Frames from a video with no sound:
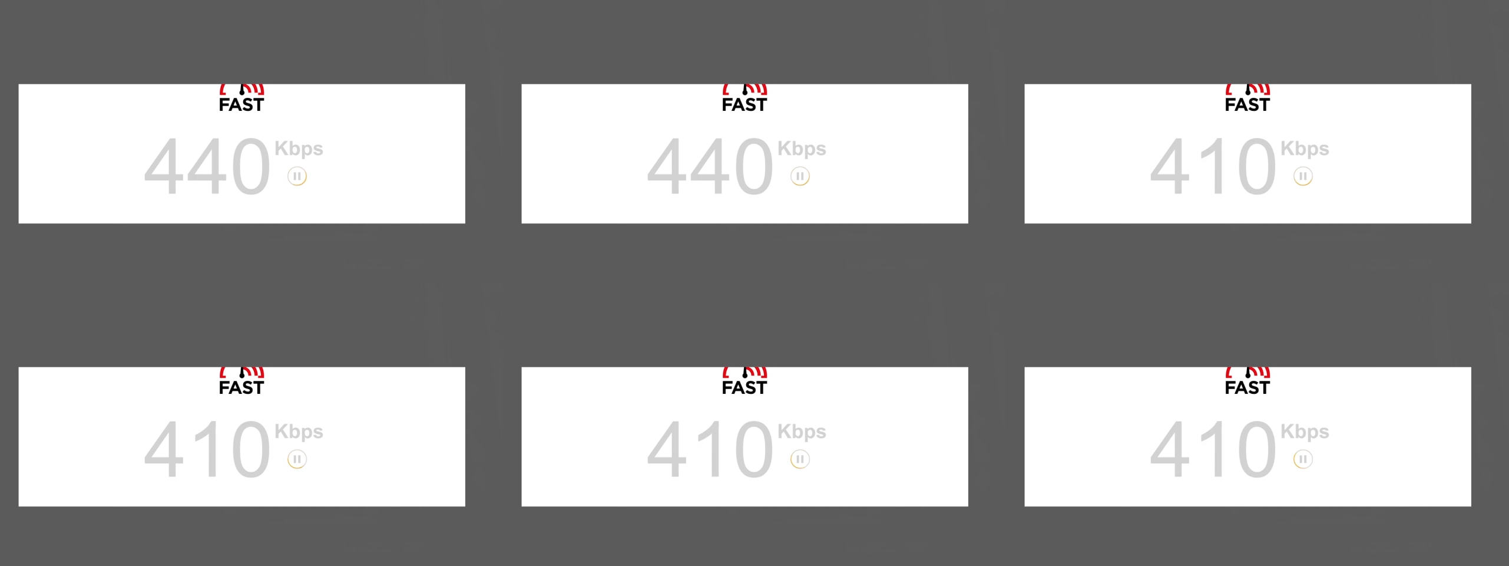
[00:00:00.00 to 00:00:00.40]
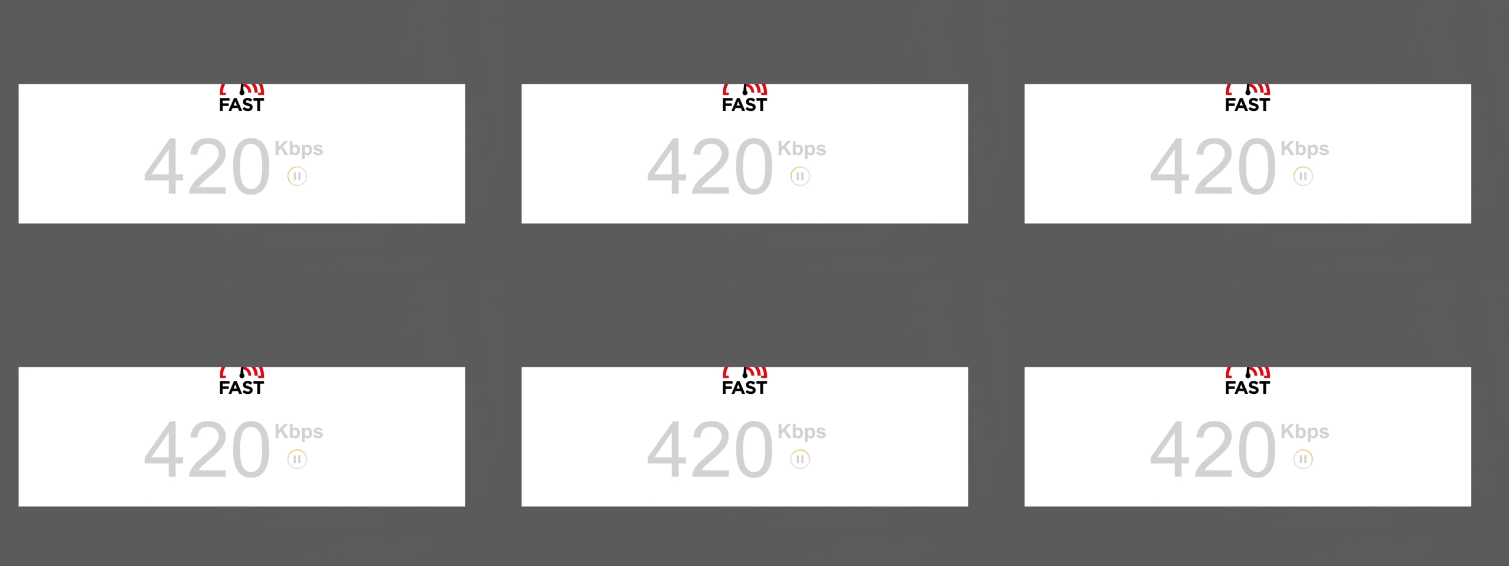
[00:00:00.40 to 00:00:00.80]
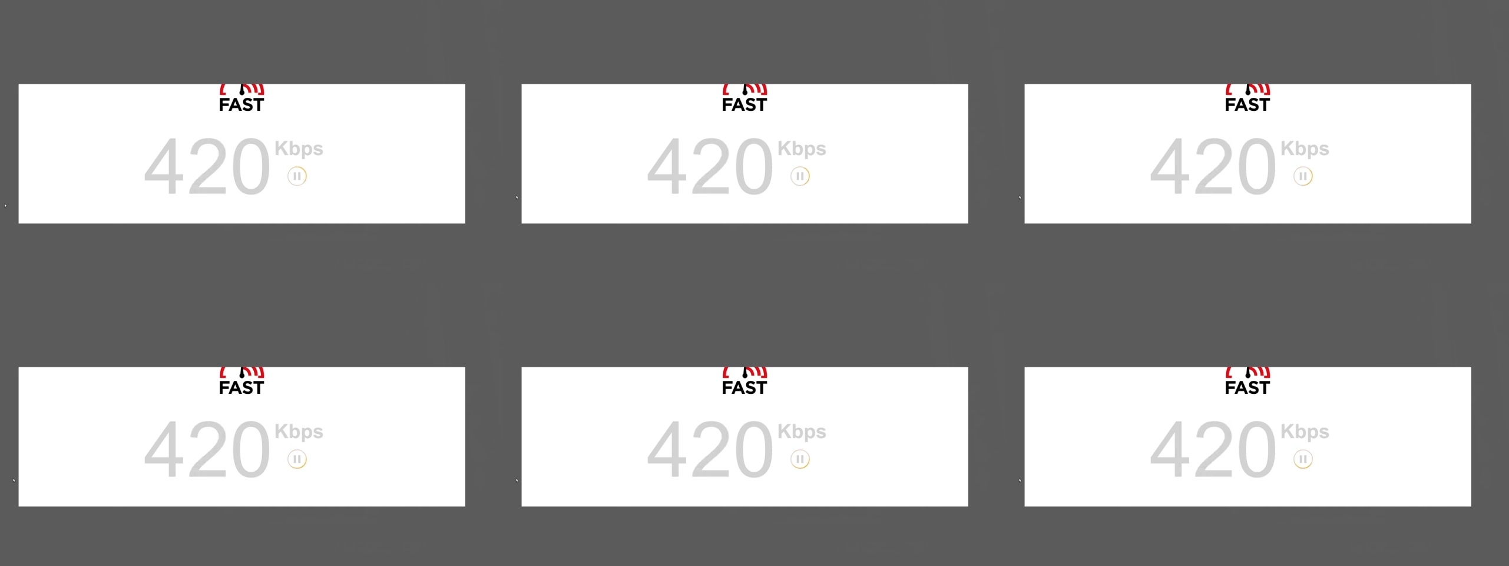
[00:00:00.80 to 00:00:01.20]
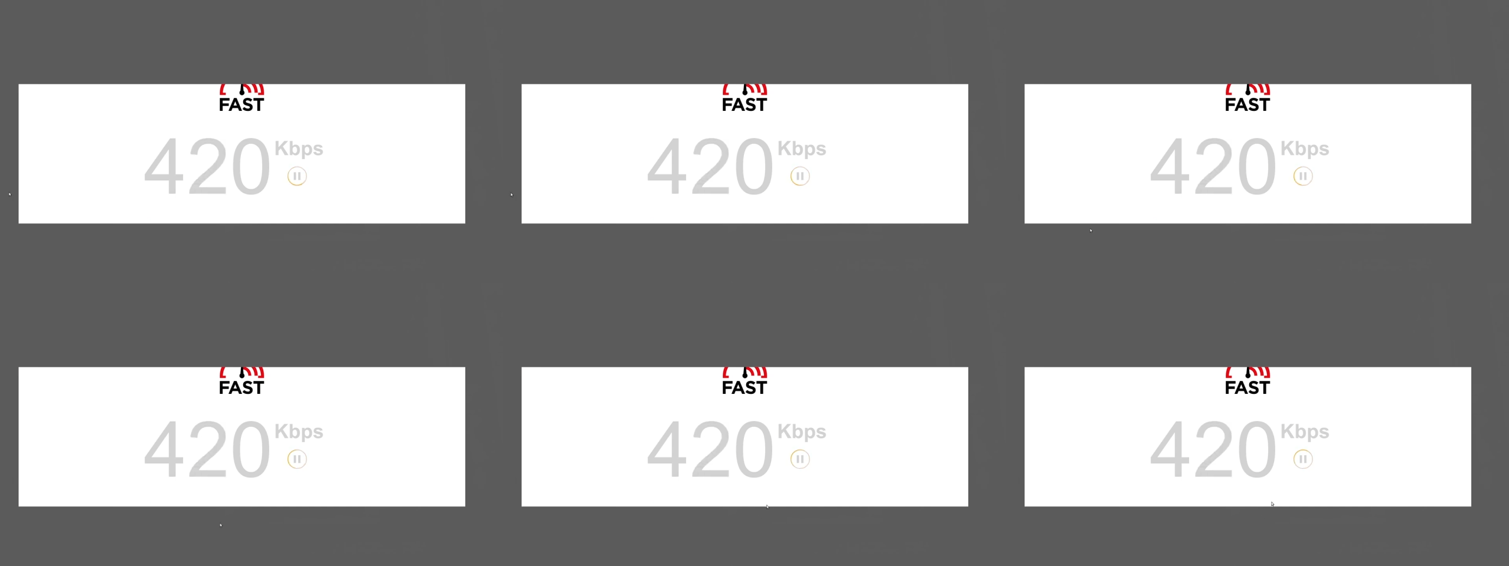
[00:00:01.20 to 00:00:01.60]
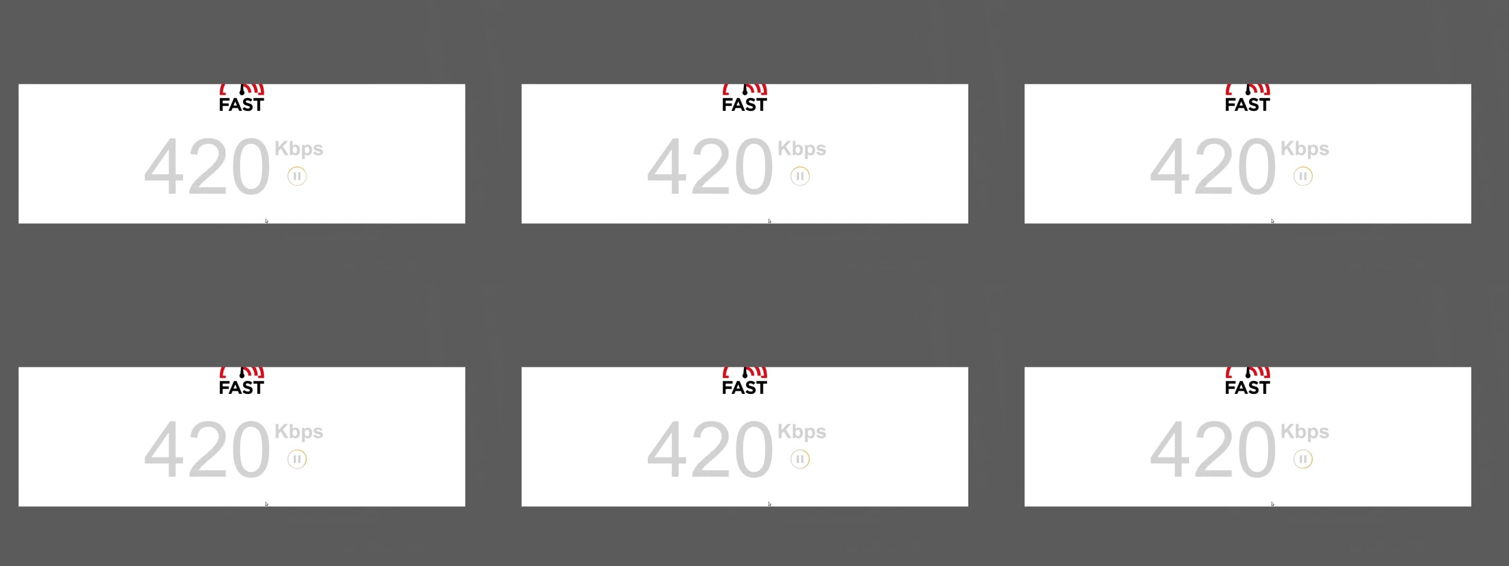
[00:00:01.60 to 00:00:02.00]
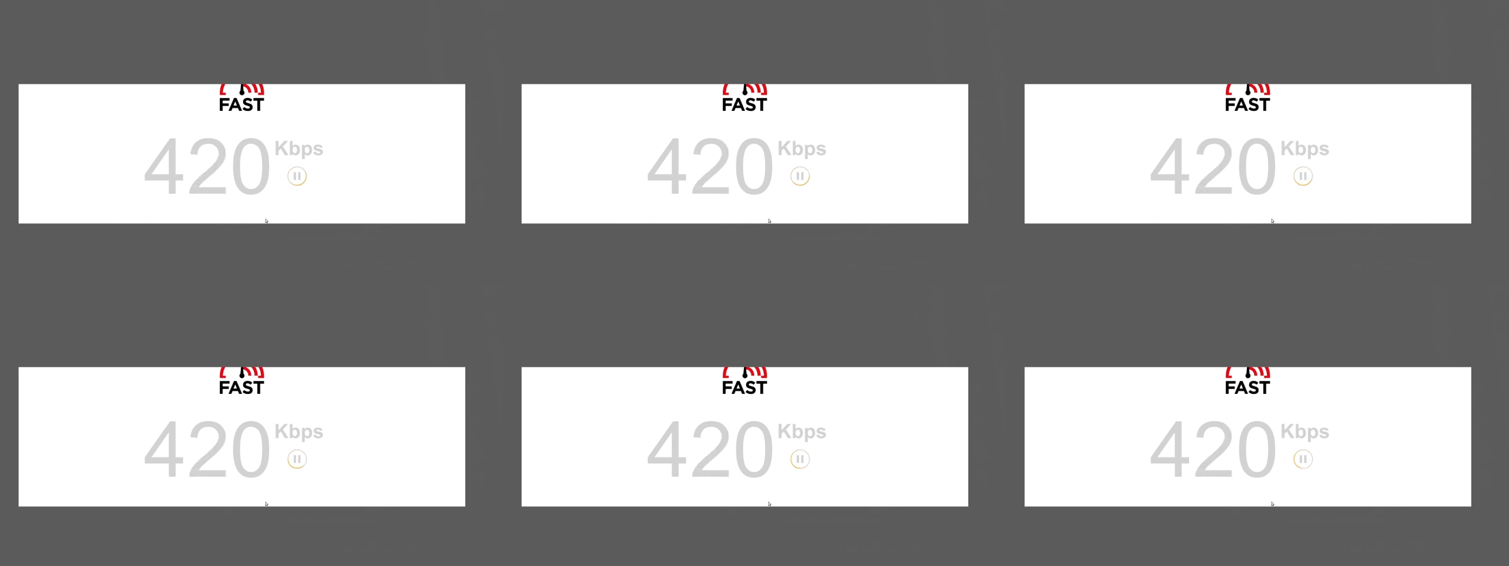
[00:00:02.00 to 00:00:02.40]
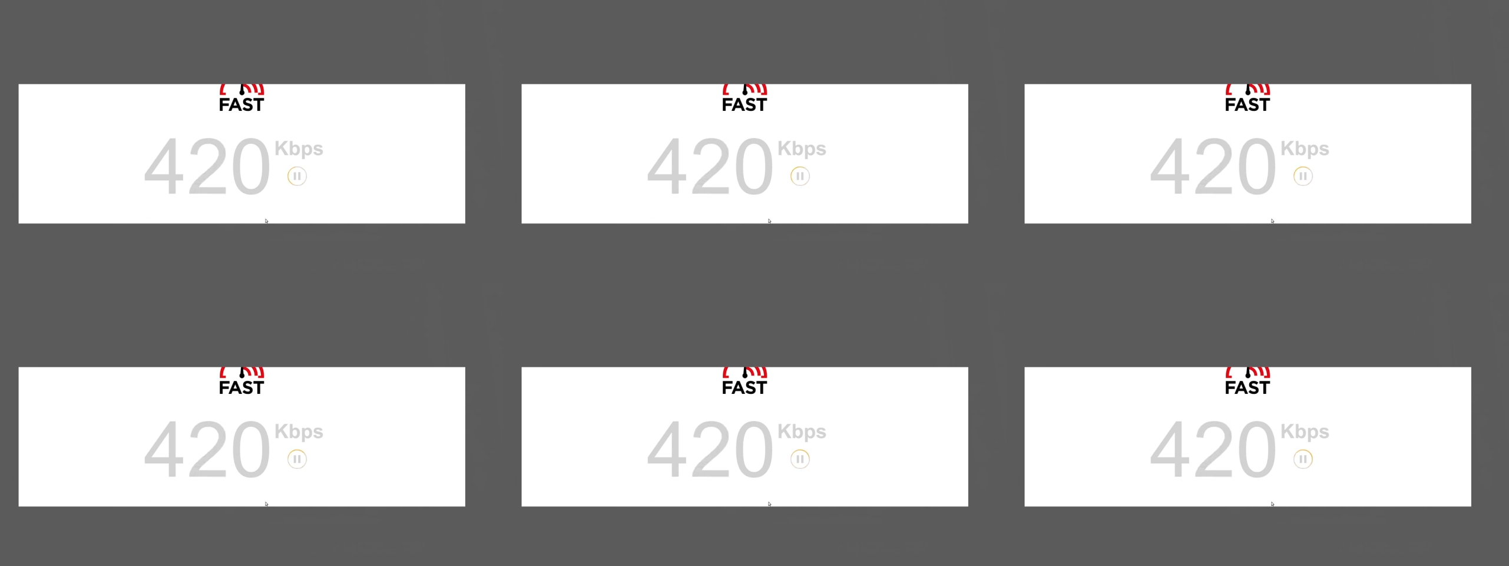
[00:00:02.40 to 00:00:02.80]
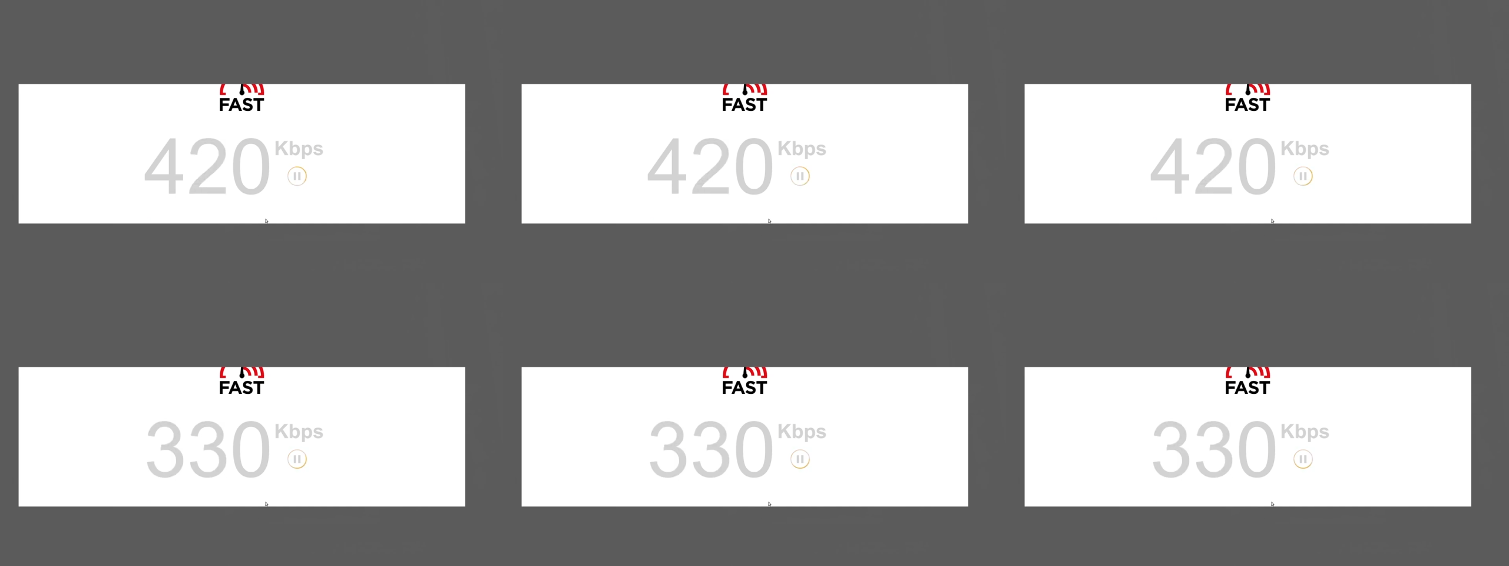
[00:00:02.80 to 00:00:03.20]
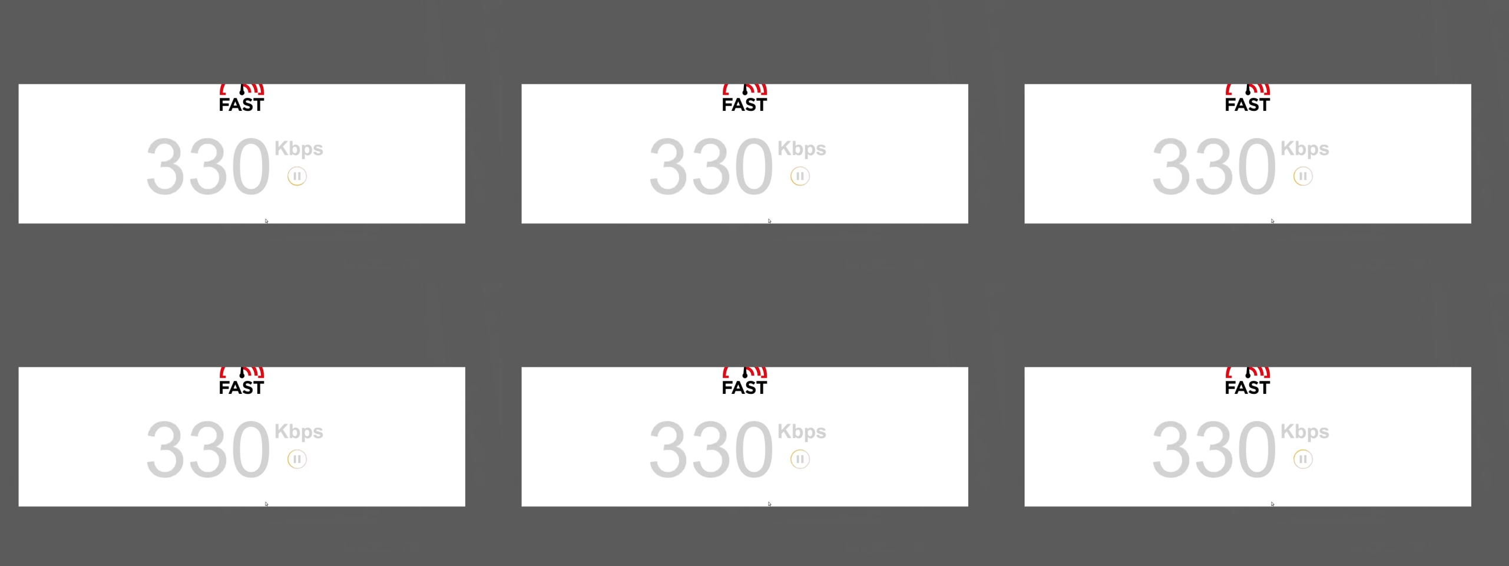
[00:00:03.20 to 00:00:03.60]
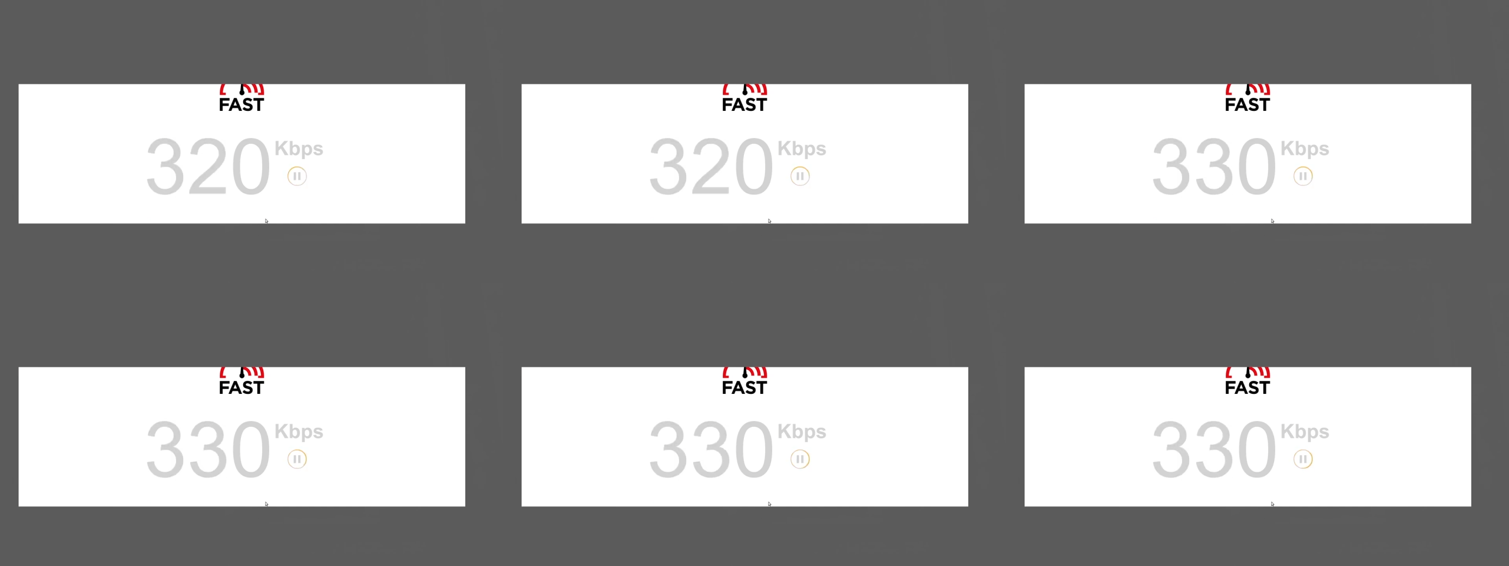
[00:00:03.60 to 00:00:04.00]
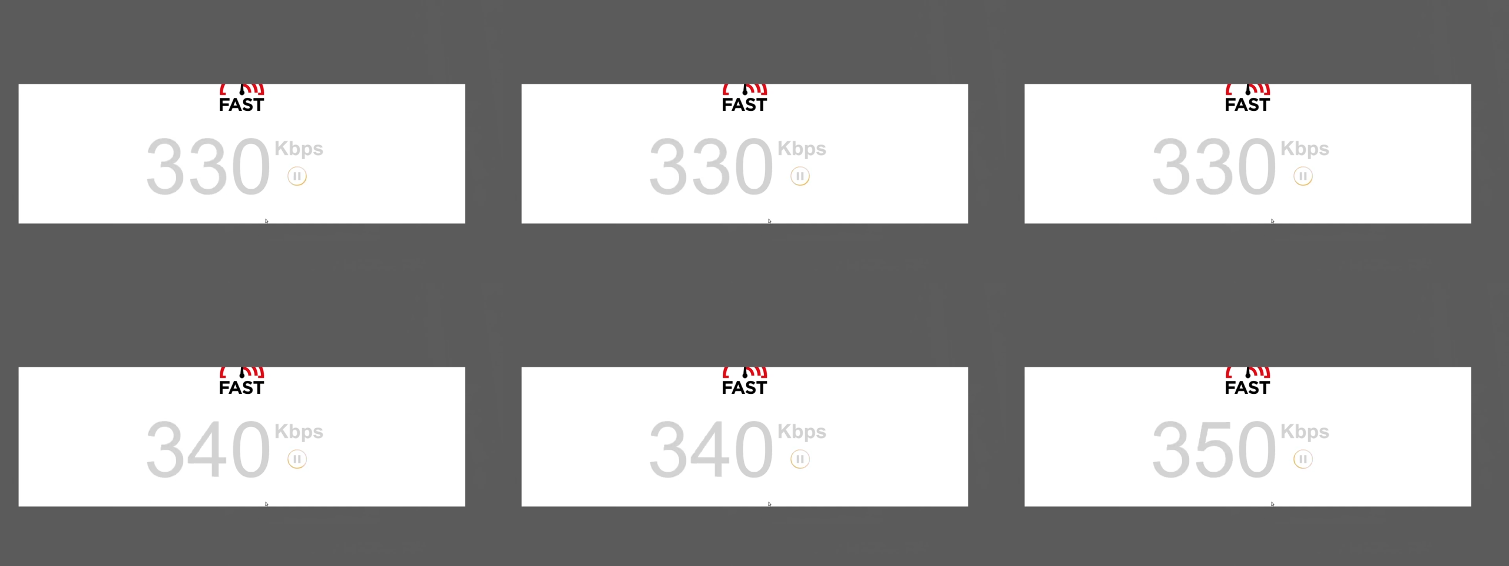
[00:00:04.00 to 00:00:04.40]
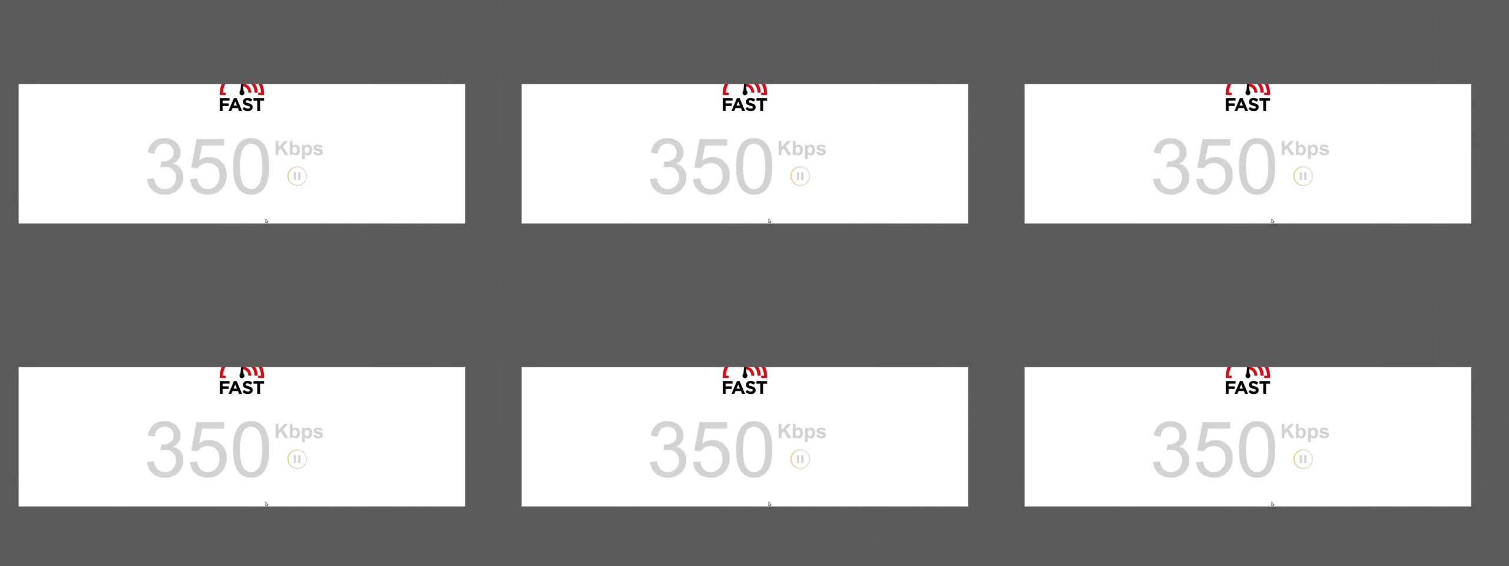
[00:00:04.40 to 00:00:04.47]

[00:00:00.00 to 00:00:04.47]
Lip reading: (no speaker visible)